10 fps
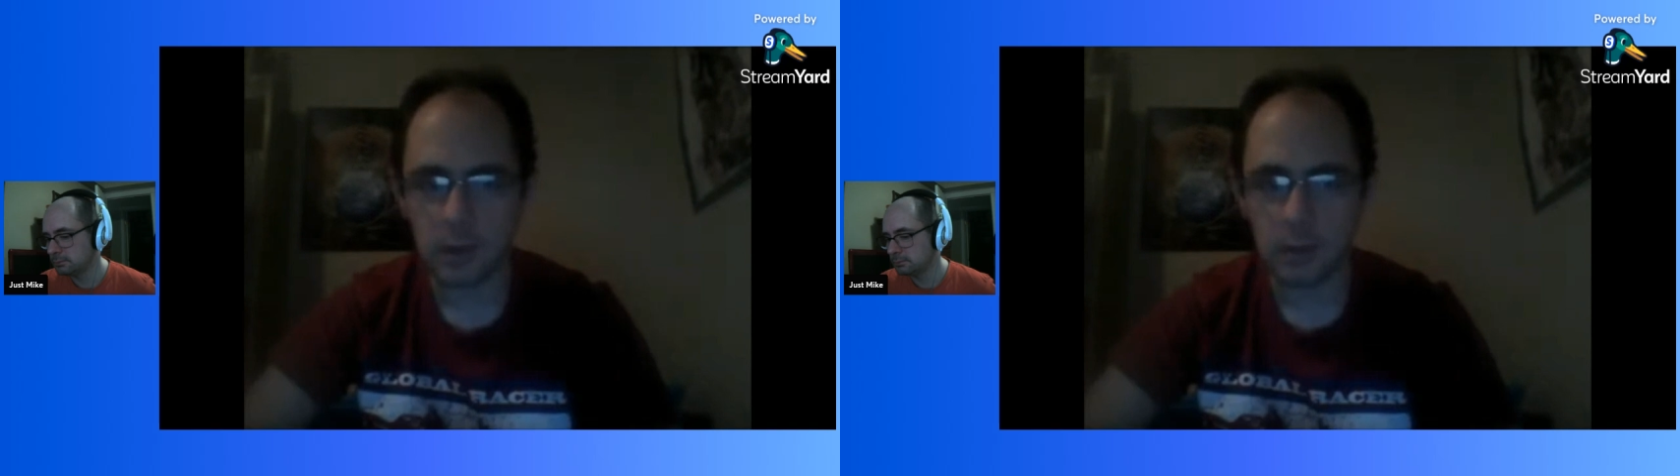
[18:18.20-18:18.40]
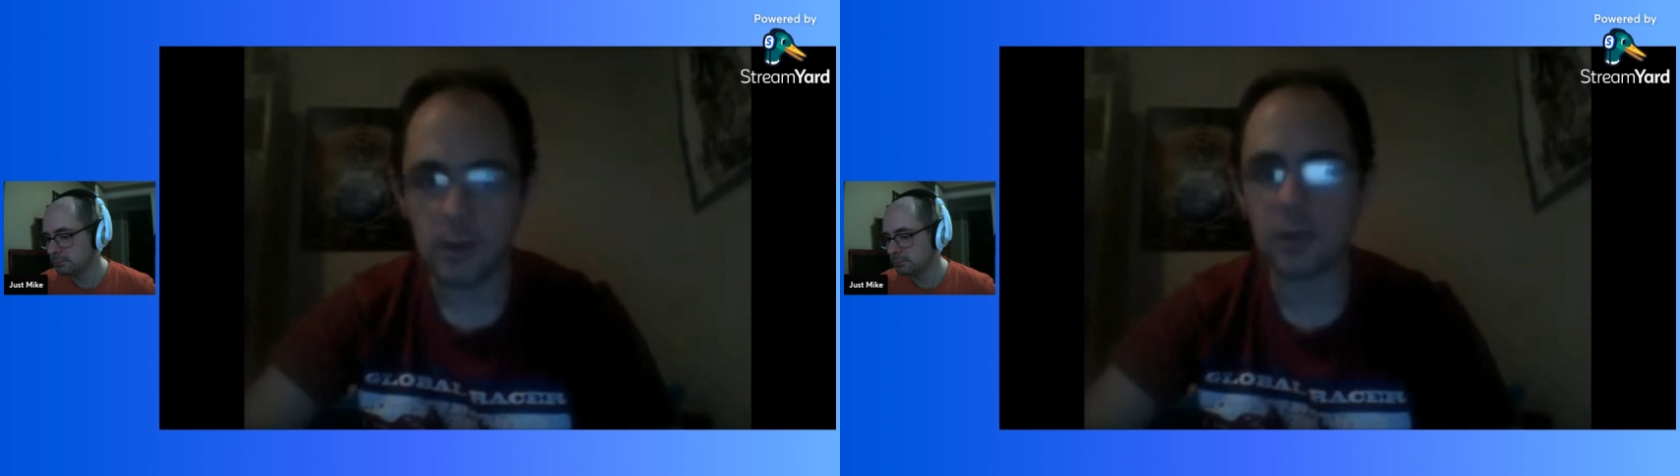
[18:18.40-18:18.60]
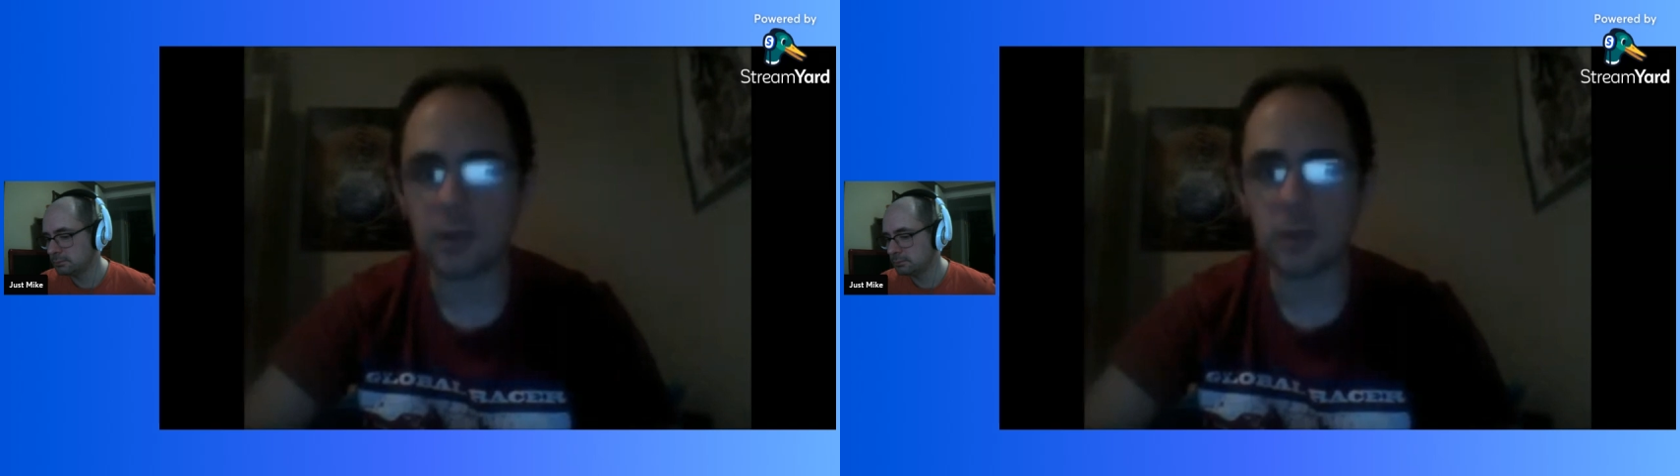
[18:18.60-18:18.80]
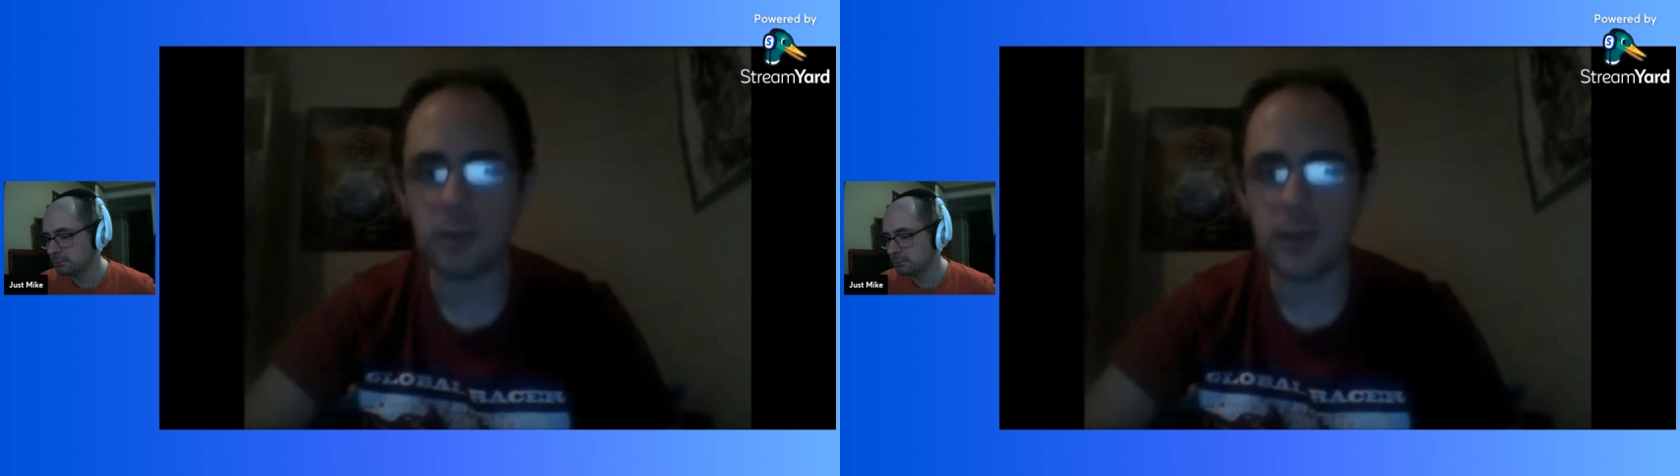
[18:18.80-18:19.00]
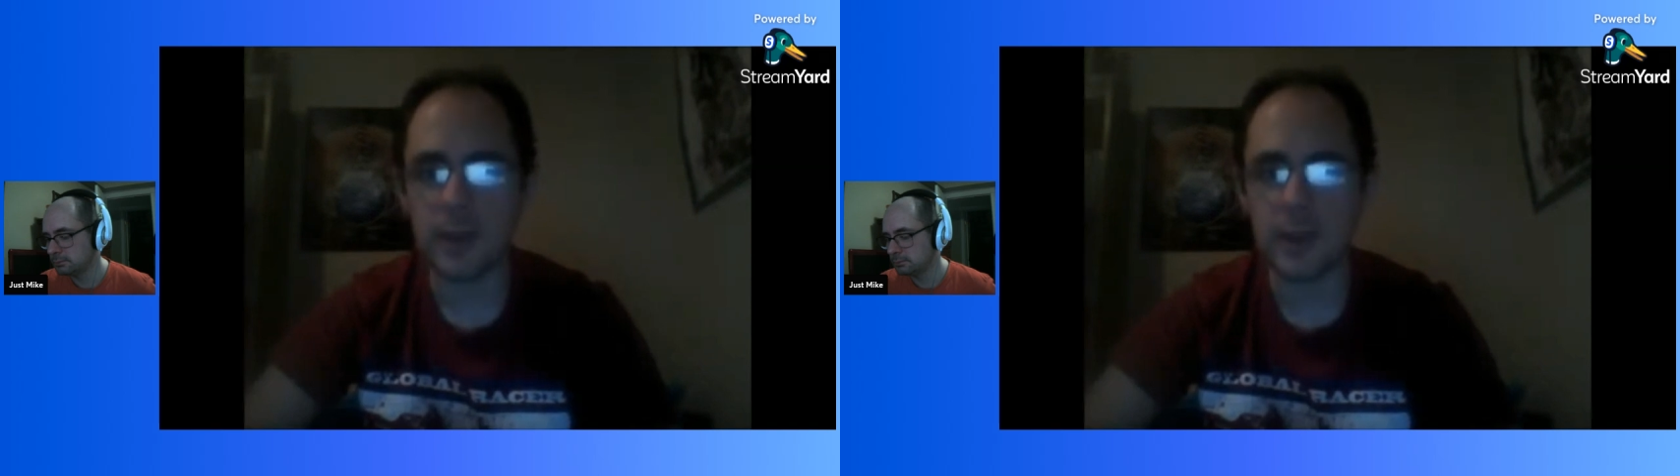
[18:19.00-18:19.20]
this
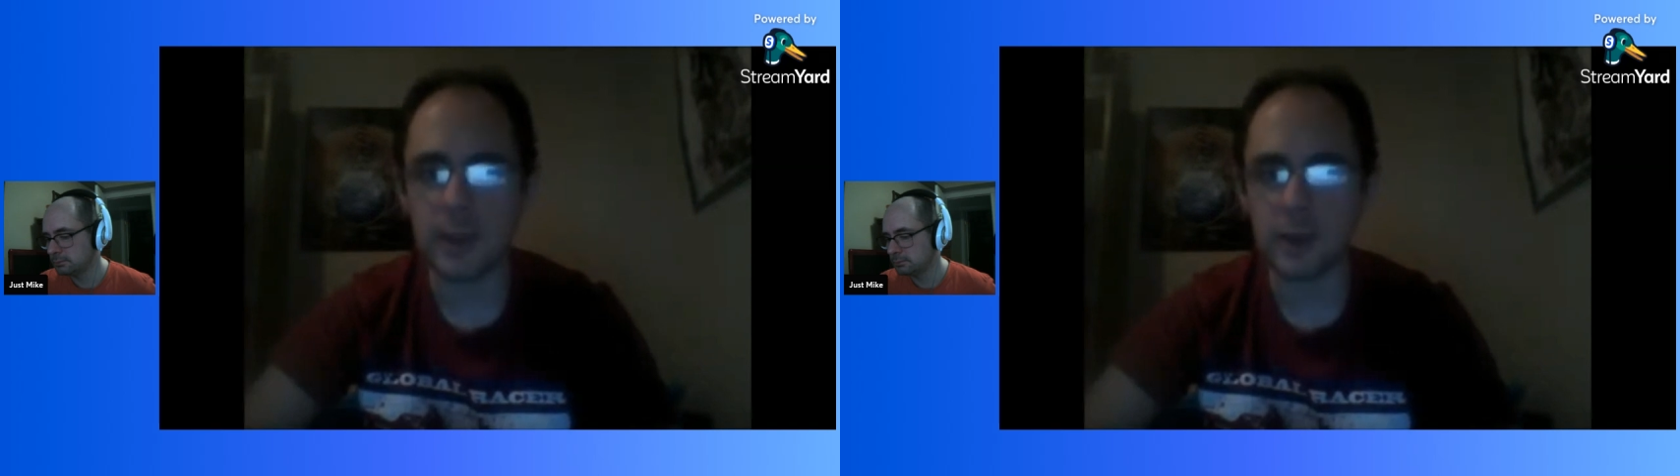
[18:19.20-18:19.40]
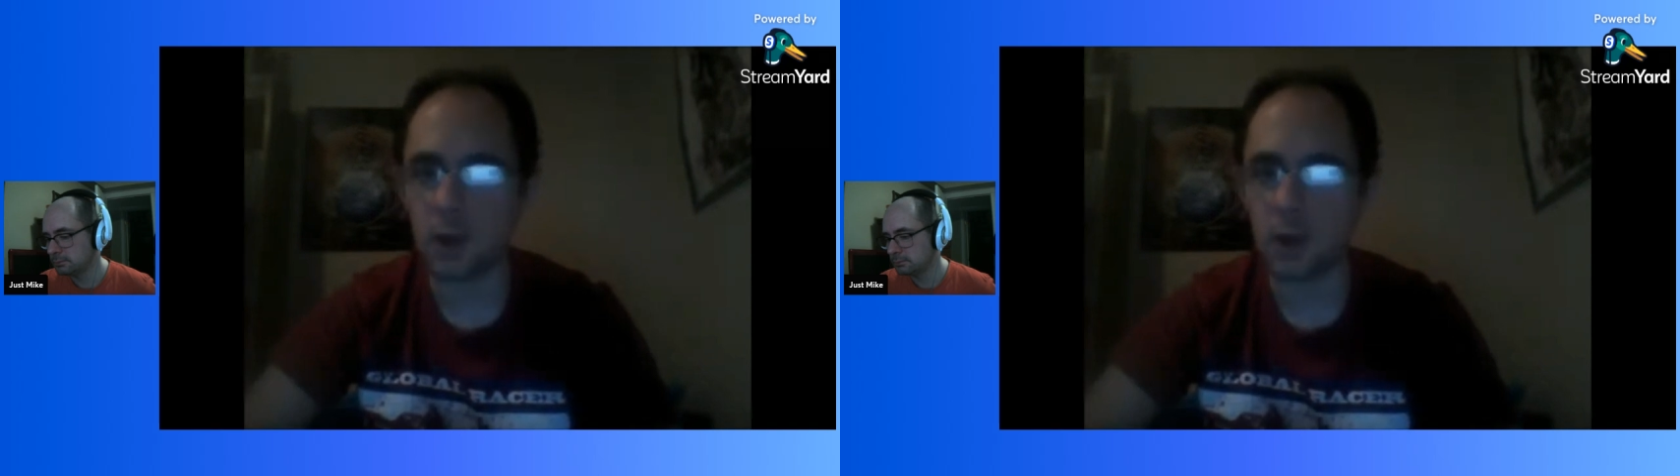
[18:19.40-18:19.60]
would be